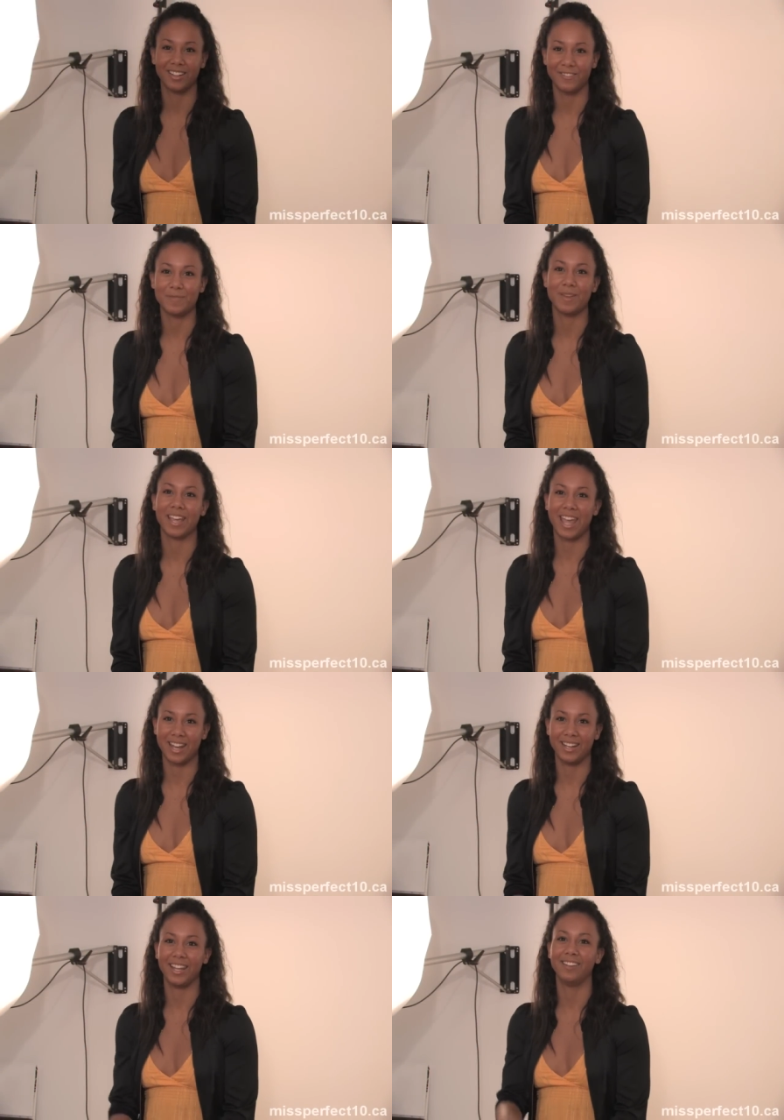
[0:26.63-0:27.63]
would love to be a
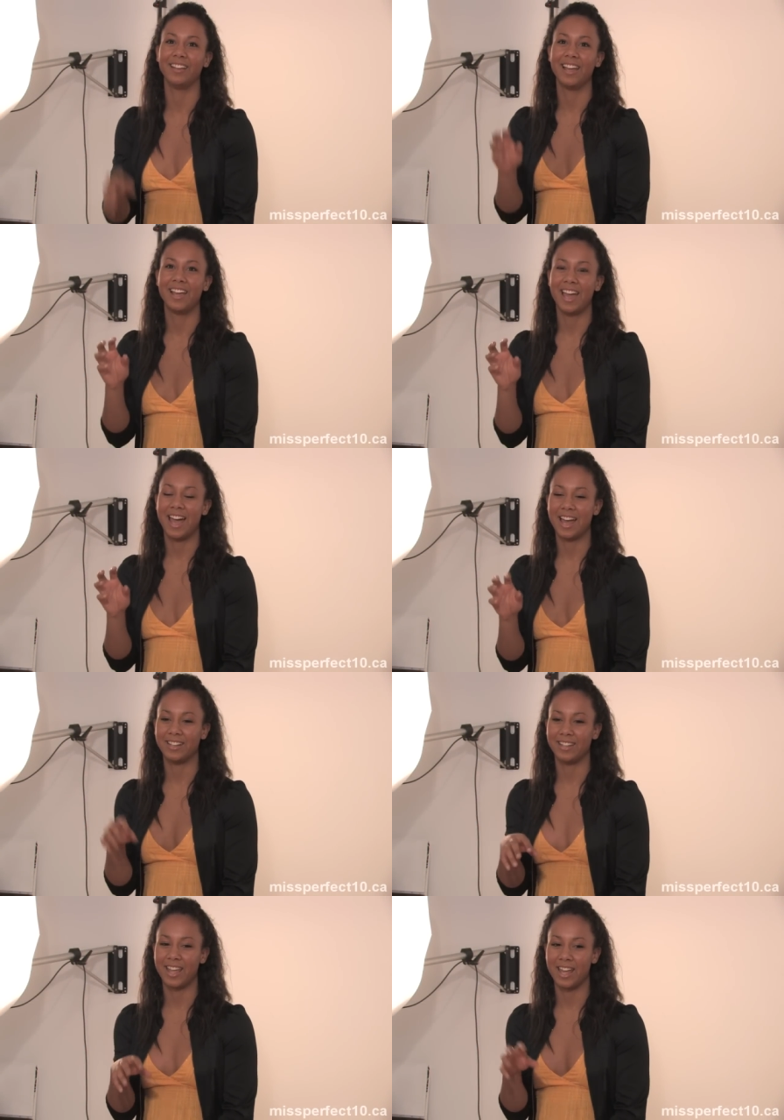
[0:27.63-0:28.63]
candidate,
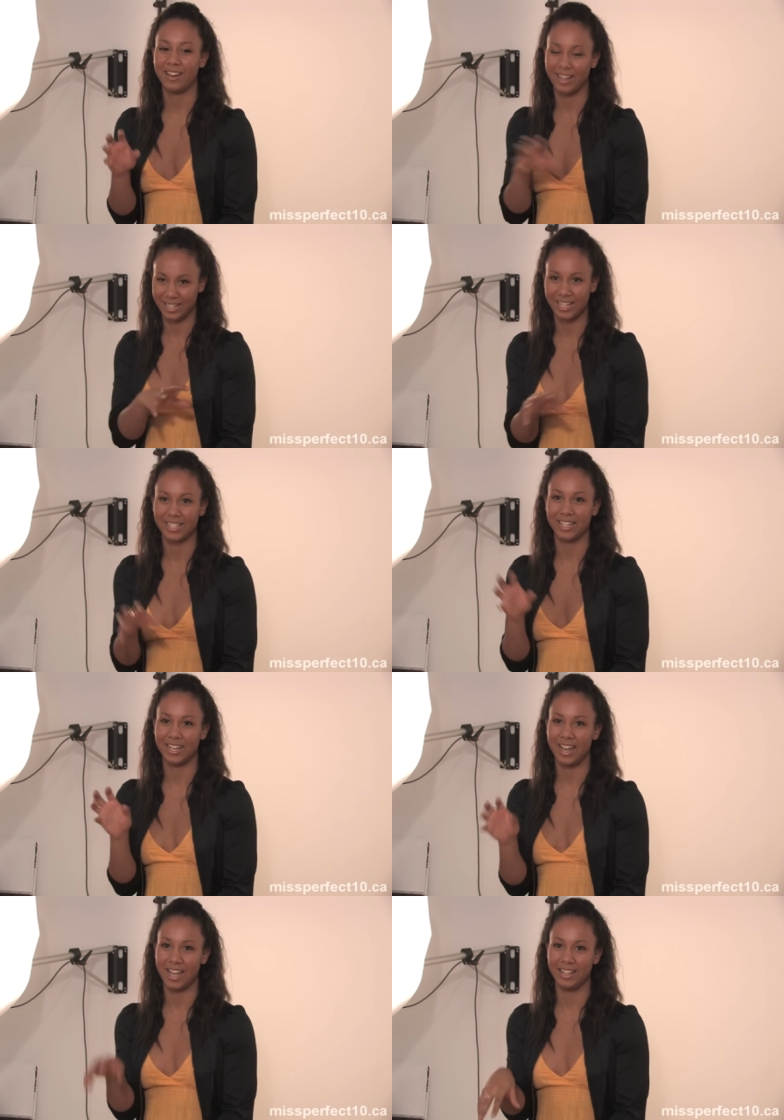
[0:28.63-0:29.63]
and then a
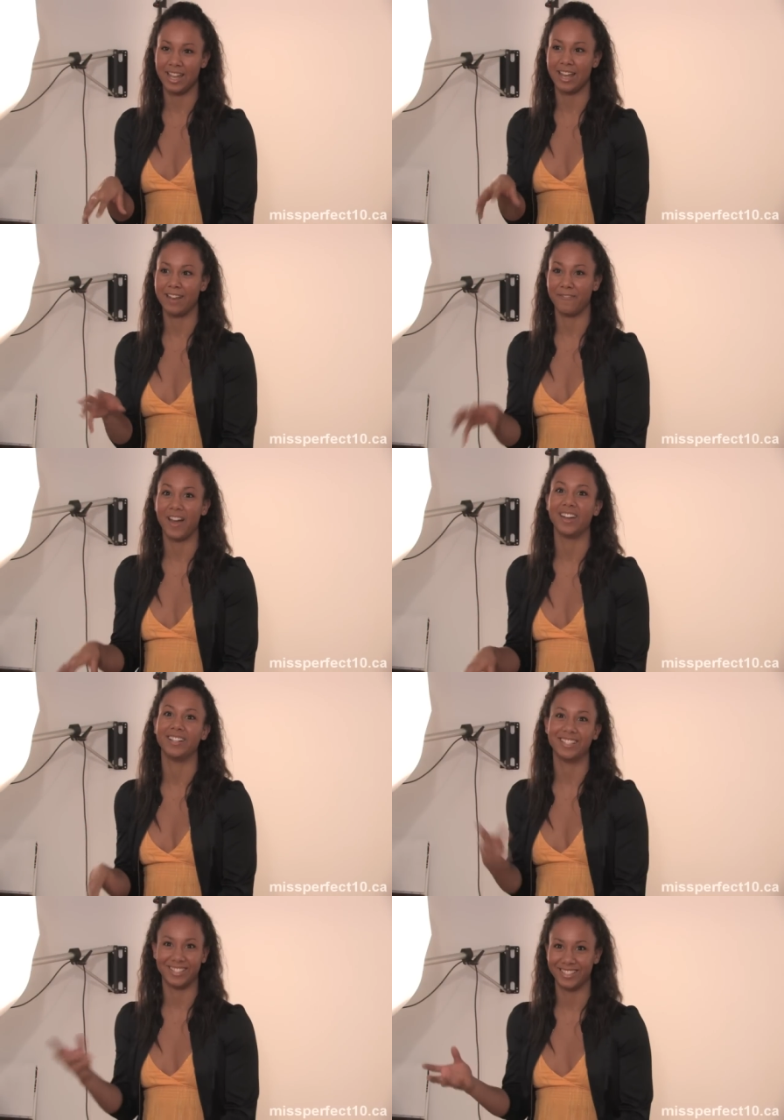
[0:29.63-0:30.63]
contestant, and then a
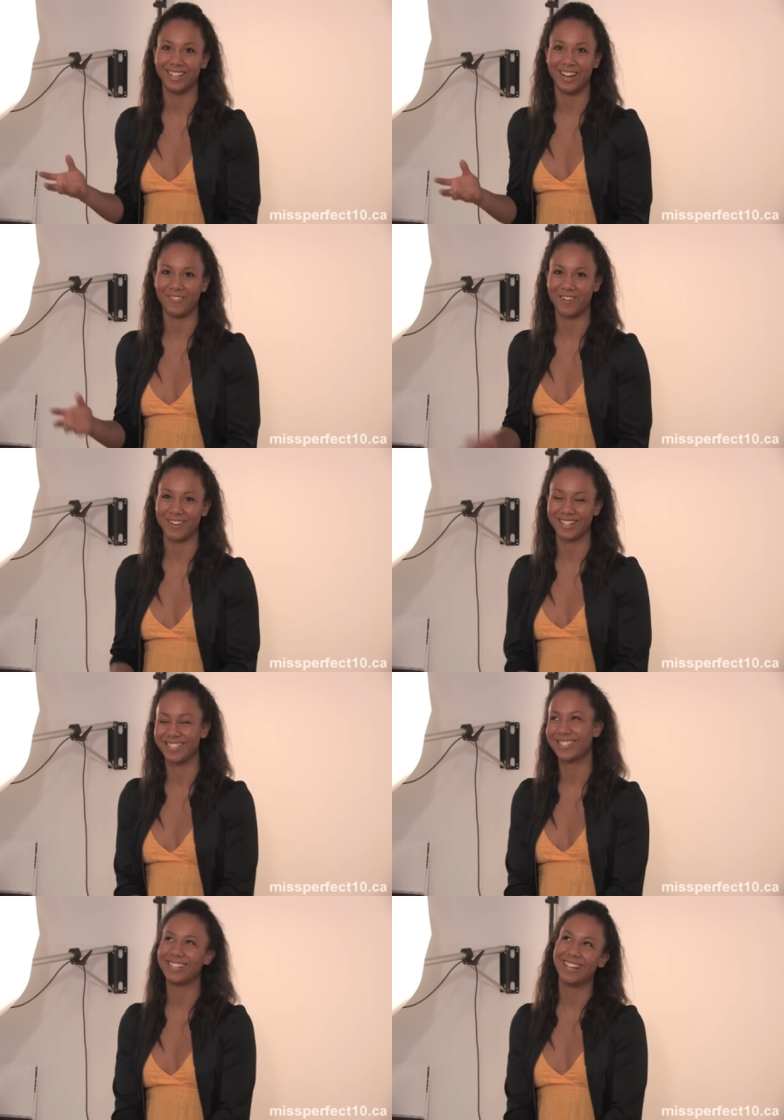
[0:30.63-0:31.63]
finalist, and of course,
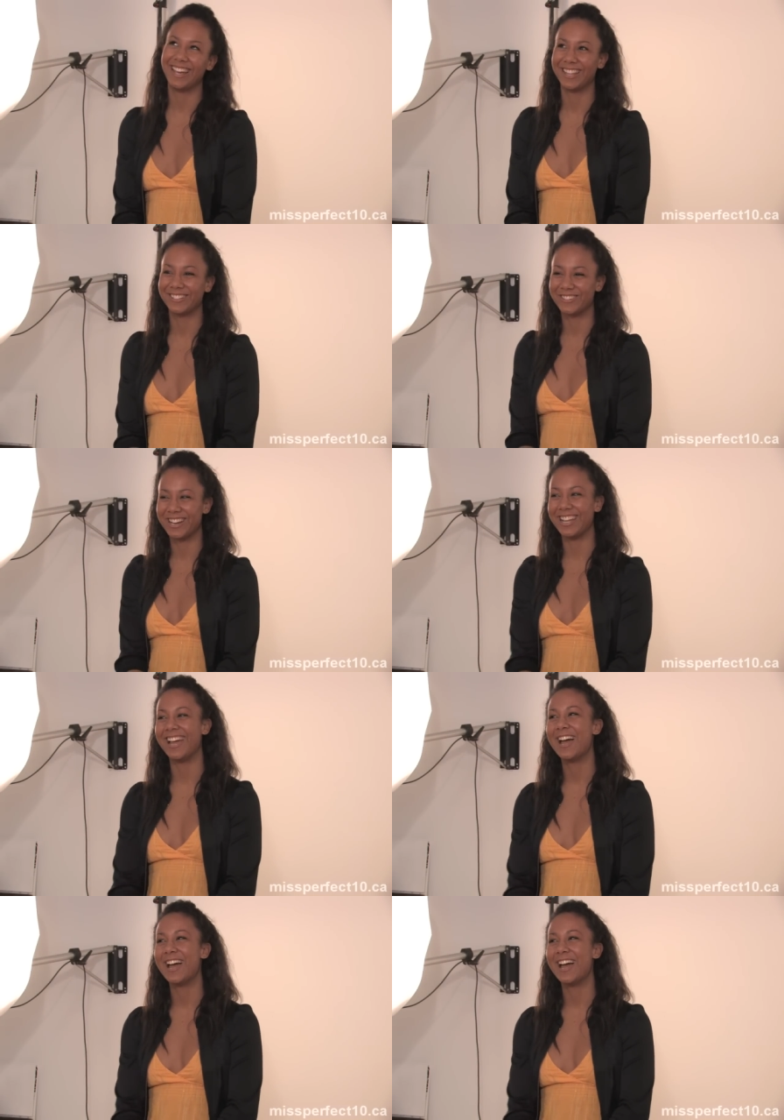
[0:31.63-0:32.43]
the glory.